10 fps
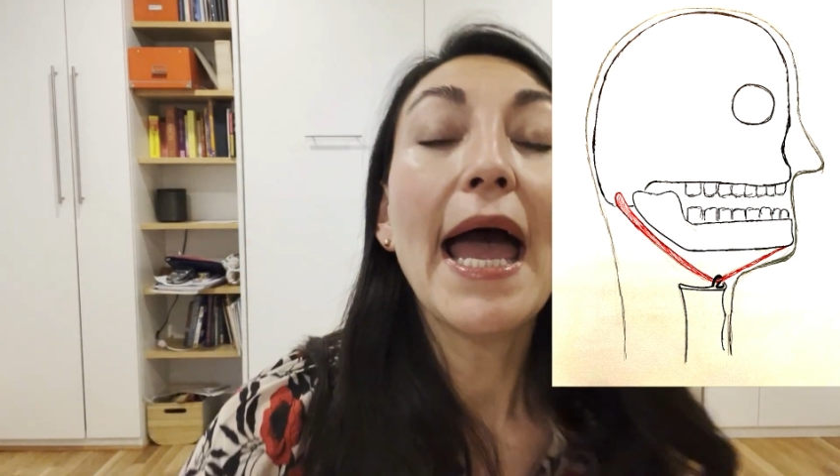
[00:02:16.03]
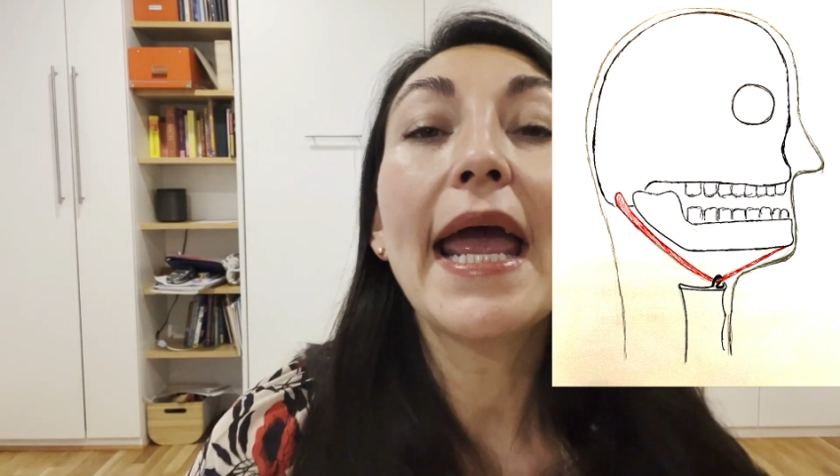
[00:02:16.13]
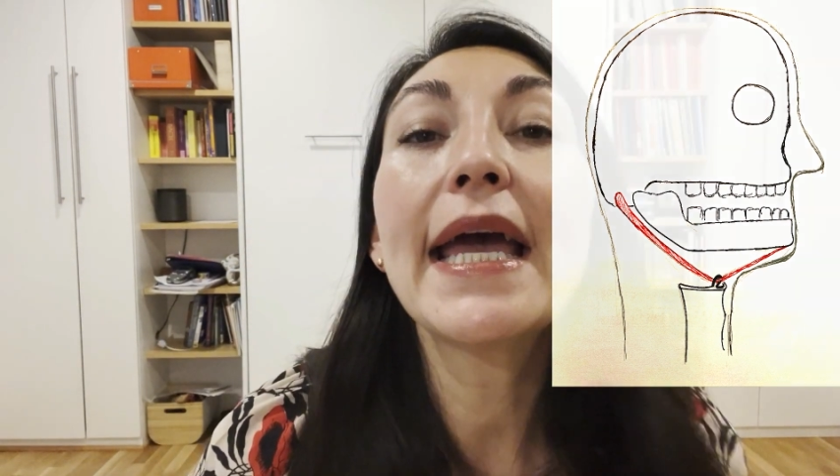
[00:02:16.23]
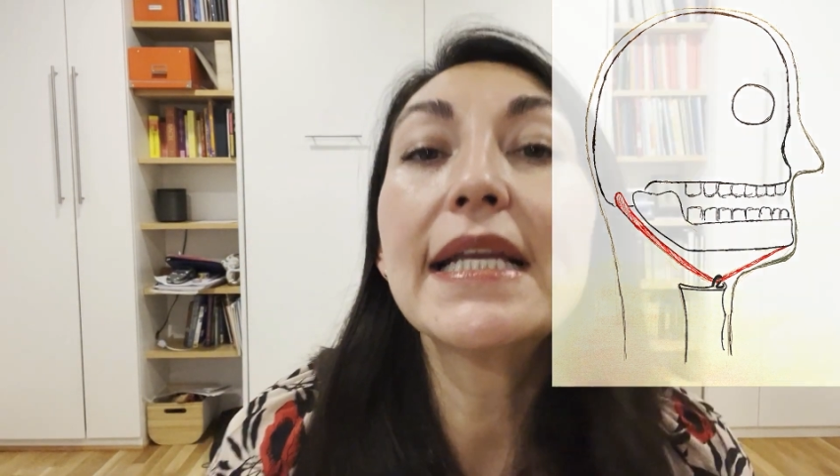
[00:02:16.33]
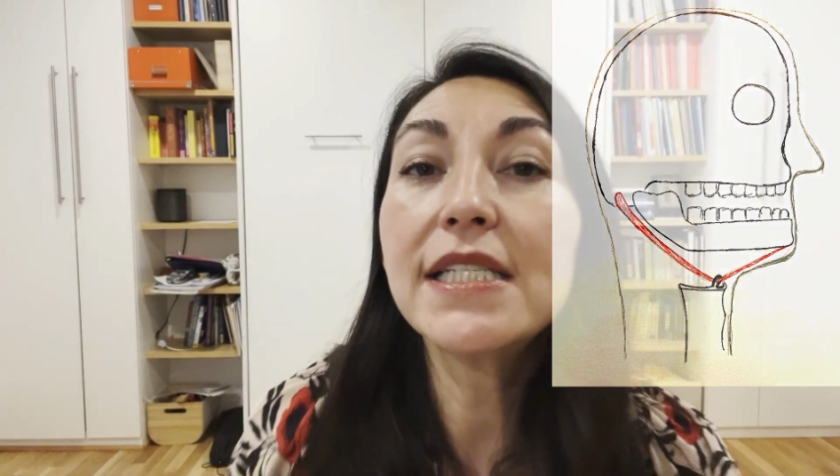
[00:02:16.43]

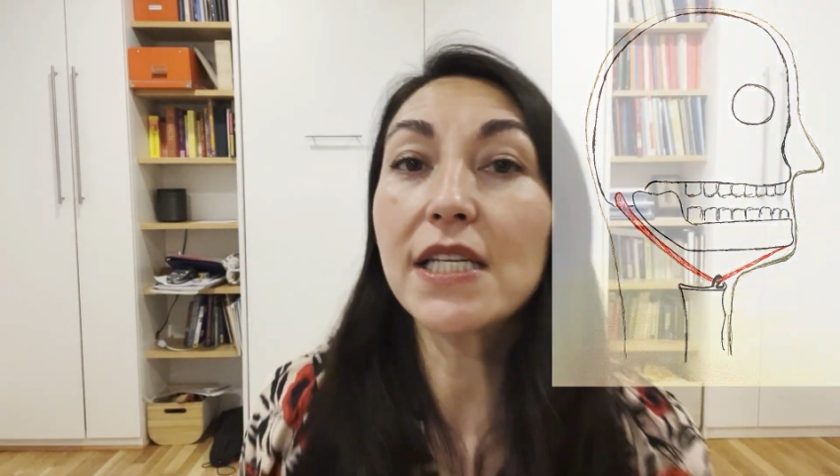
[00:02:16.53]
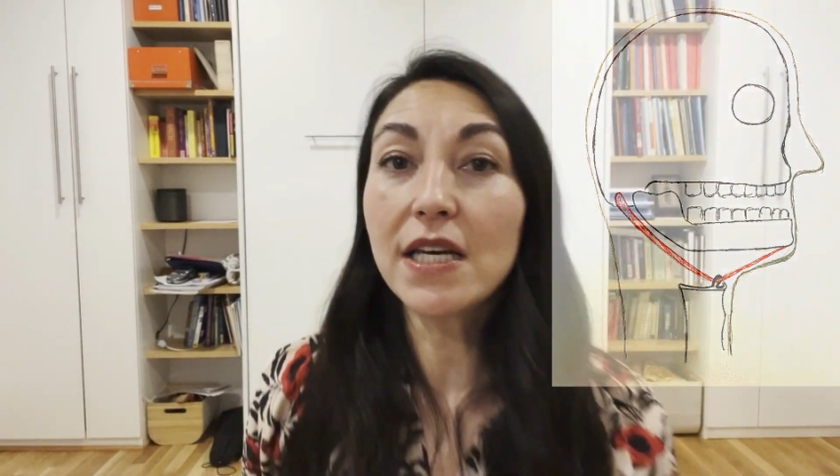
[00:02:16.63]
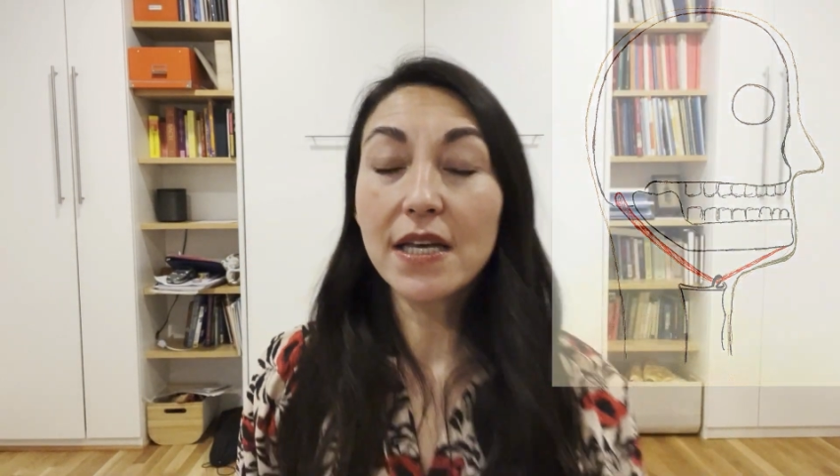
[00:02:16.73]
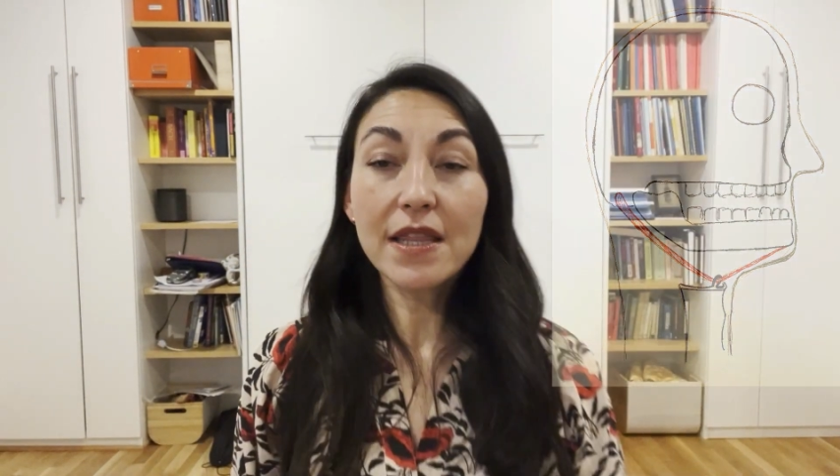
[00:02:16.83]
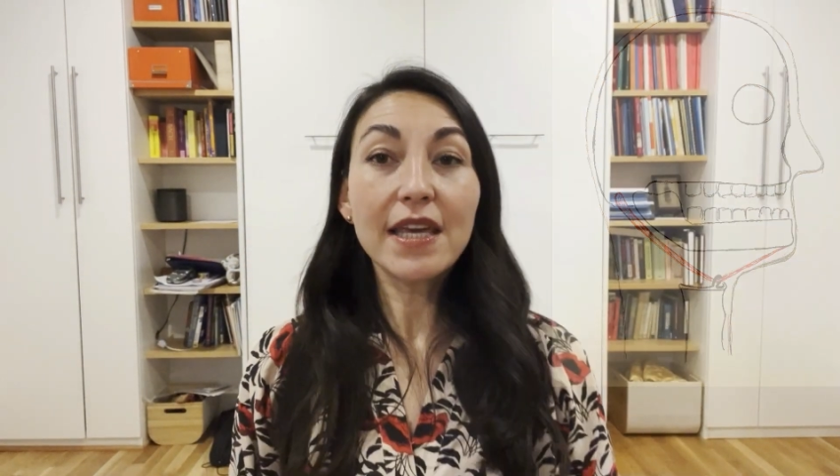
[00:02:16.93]
And
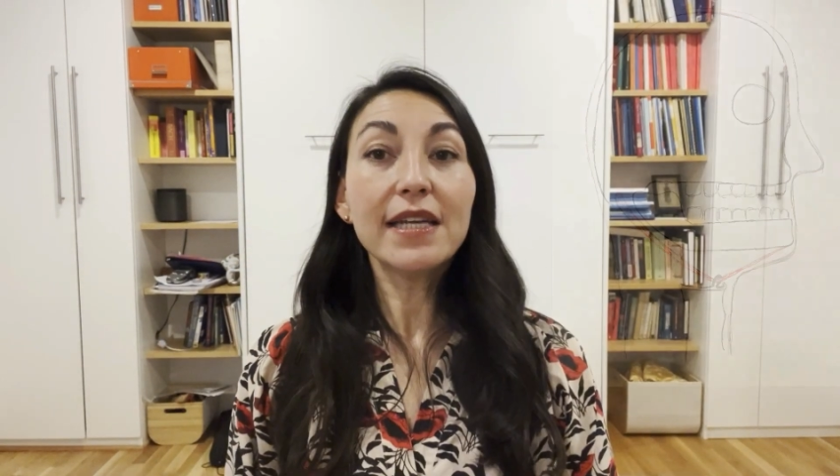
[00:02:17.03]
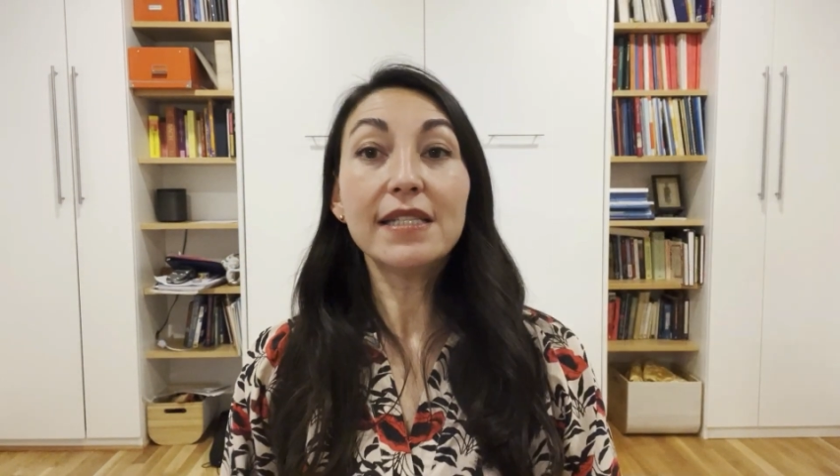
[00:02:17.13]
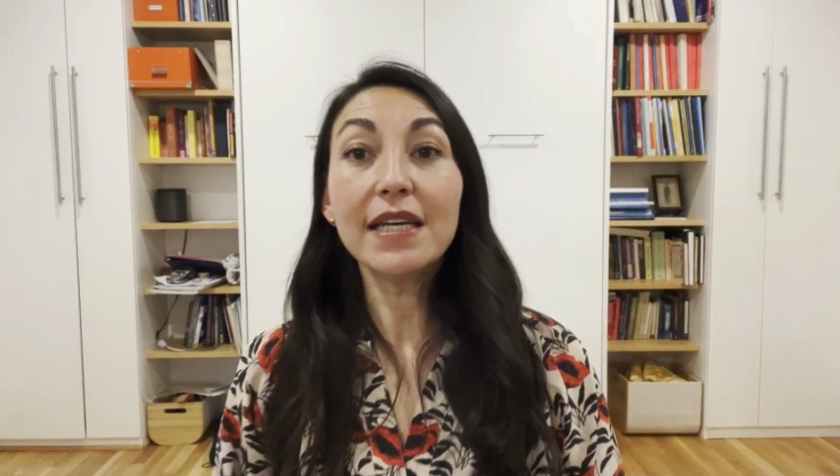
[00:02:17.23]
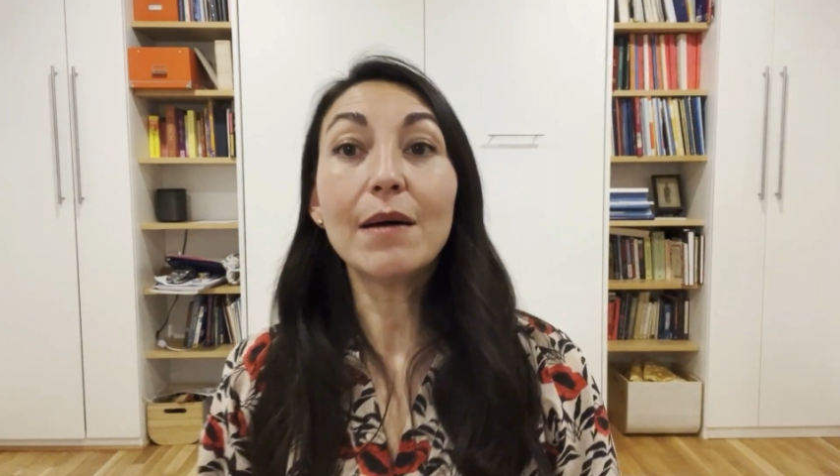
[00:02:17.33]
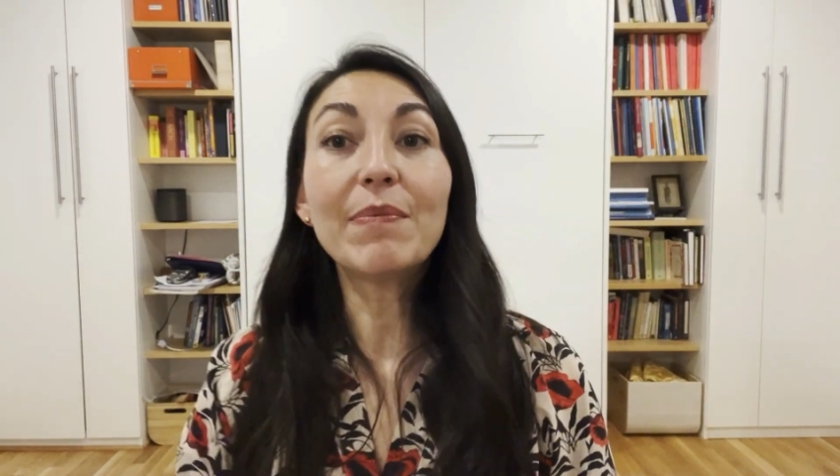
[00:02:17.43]
the idea,